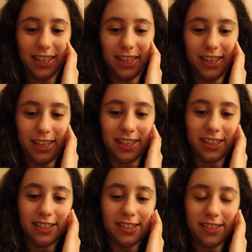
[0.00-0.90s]
It
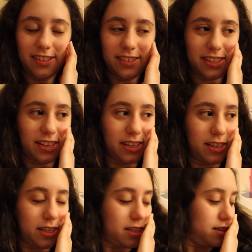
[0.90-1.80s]
is
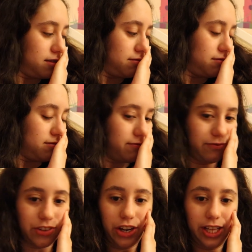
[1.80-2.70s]

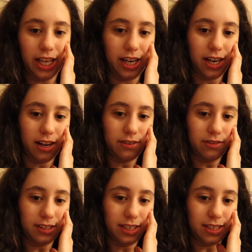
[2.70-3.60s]
very late
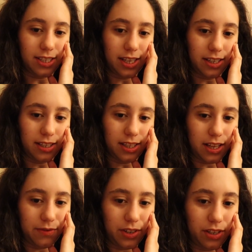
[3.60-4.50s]
now. It's like
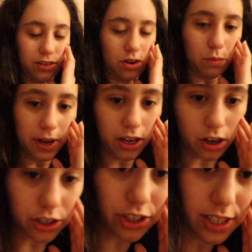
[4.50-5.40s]
11. Oh my
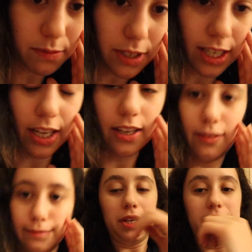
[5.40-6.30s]
gosh, it's midnight.
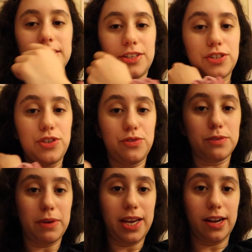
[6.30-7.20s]
Please
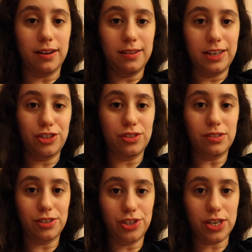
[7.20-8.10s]
excuse my hair. I just
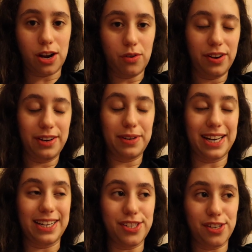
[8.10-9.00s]
took a shower
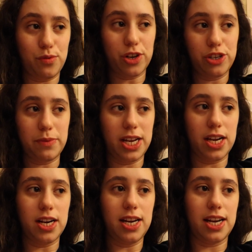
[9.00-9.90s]
and I didn't wash my
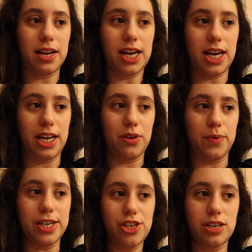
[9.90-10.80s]
hair, and I kind of
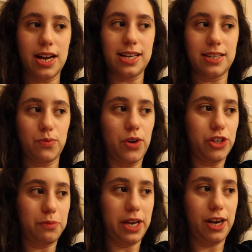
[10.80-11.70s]
wish I did
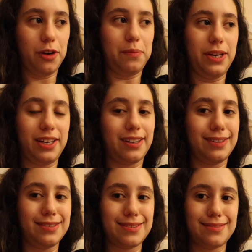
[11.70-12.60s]
wash my hair
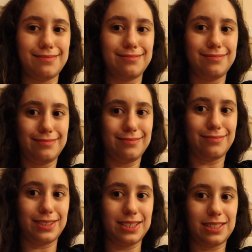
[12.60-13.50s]
because
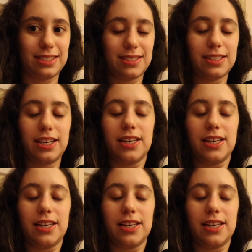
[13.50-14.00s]
what is this?